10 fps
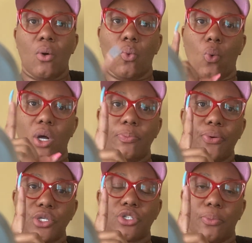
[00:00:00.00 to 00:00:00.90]
one
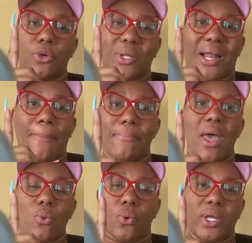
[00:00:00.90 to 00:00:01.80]
principal that I
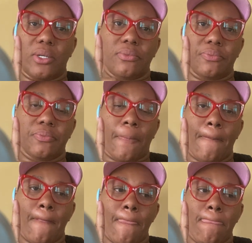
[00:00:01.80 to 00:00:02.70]
met with
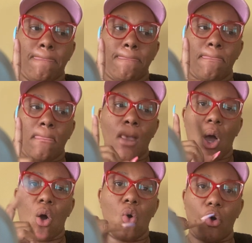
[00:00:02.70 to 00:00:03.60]

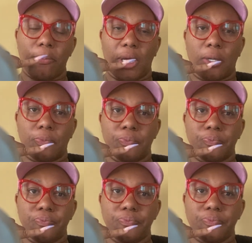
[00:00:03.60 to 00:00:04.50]
called me
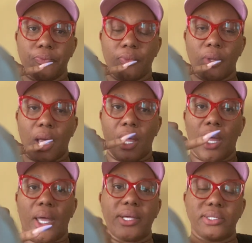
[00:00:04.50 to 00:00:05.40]

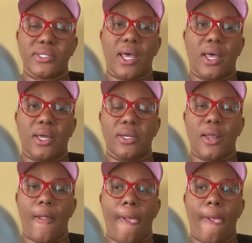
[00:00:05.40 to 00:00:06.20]
and said,